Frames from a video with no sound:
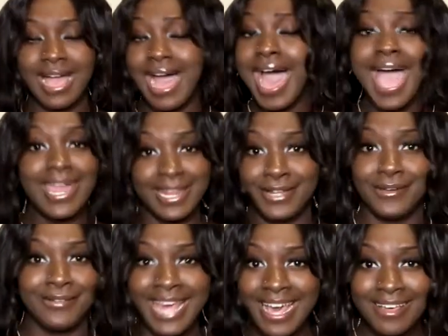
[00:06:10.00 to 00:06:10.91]
I didn't
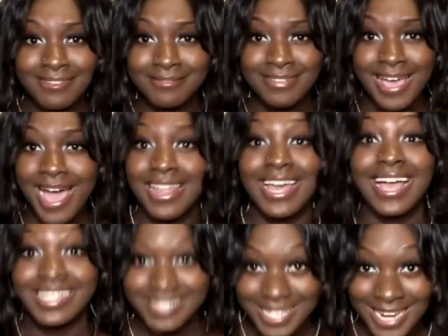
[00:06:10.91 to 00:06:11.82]
know that.
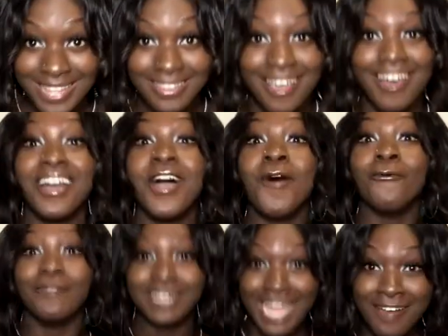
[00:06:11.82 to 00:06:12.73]
Like I said, I thought
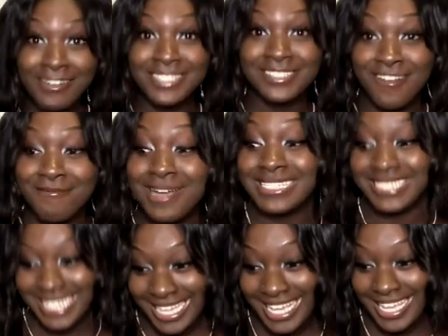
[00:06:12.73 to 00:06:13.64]
when I reserve my
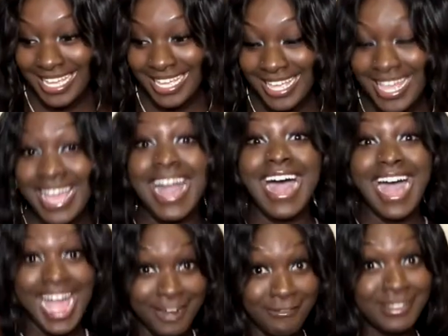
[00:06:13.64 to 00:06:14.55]
ticket,
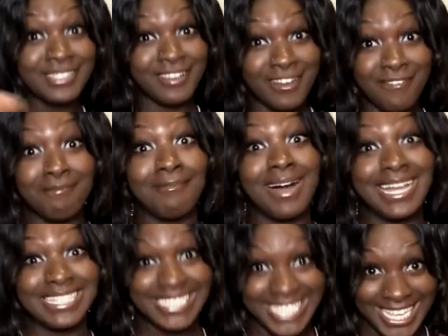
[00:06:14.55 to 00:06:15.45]
I reserve
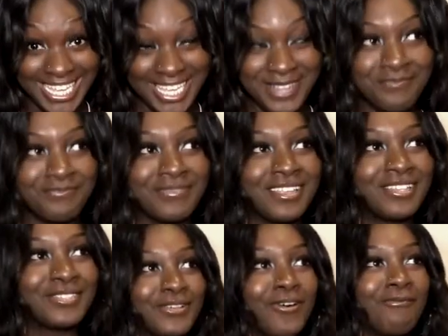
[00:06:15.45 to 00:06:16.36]
my ticket.
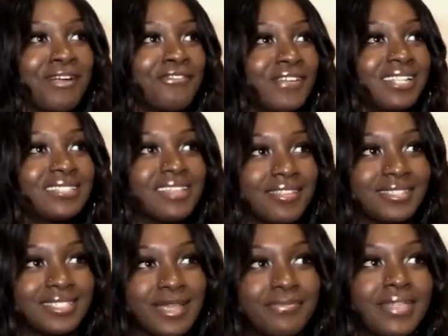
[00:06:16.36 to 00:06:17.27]
So my friends thought the
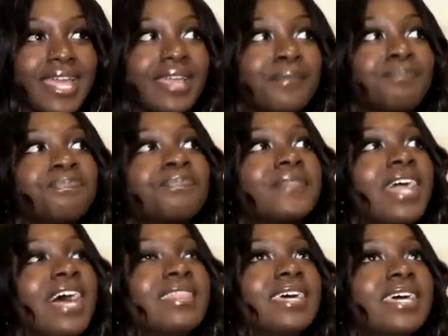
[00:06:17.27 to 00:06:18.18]
same thing.
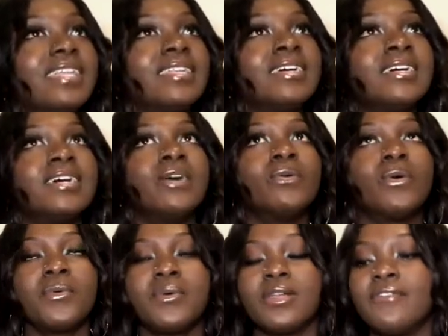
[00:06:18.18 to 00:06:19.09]
And then
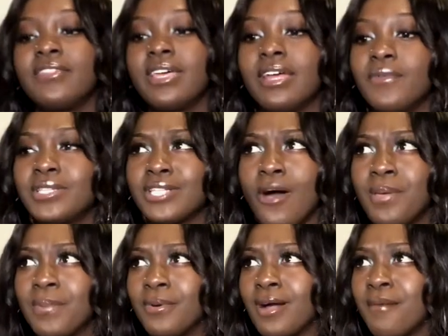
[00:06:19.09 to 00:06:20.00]
when we went over there, we saw
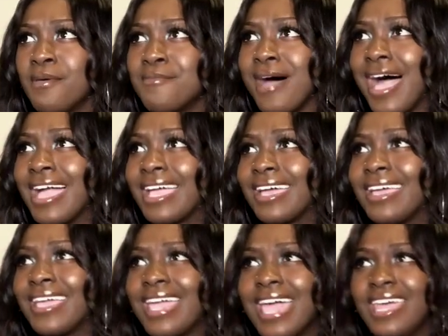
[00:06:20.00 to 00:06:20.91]
people coming back
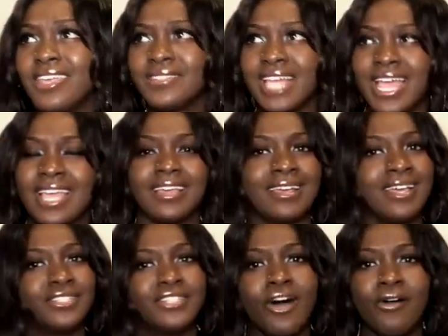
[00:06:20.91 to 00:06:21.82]
and it was like,
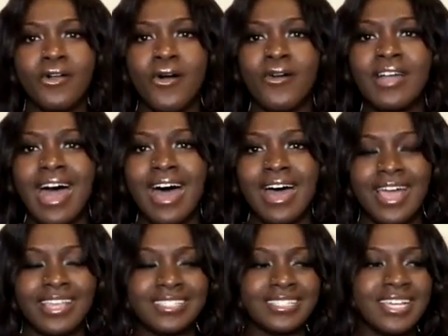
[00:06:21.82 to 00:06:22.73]
don't go
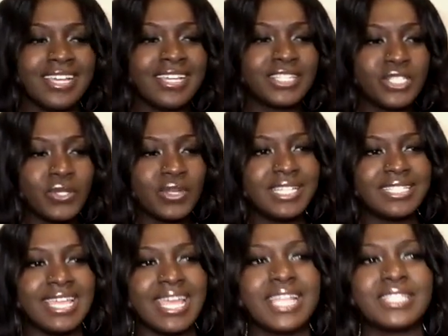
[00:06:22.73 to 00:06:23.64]
guys, student
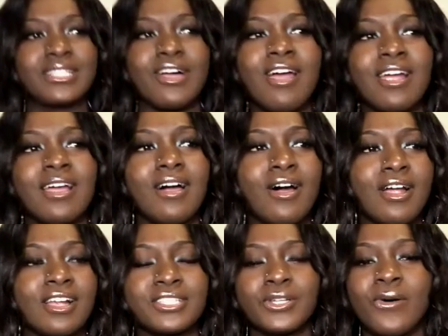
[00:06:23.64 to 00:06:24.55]
tickets are,
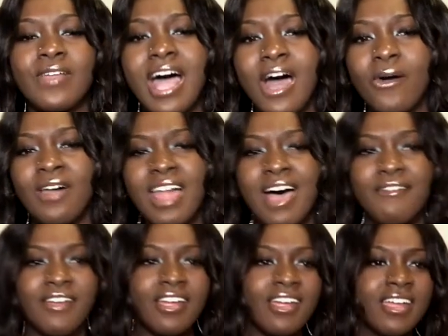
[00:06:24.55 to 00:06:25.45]
are sold out,
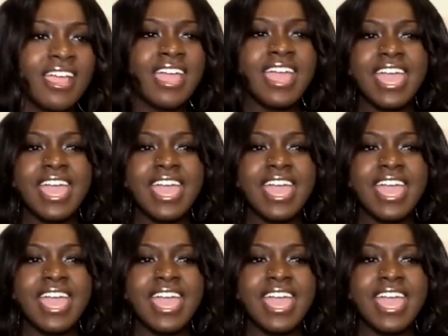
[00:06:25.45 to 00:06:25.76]
whatever.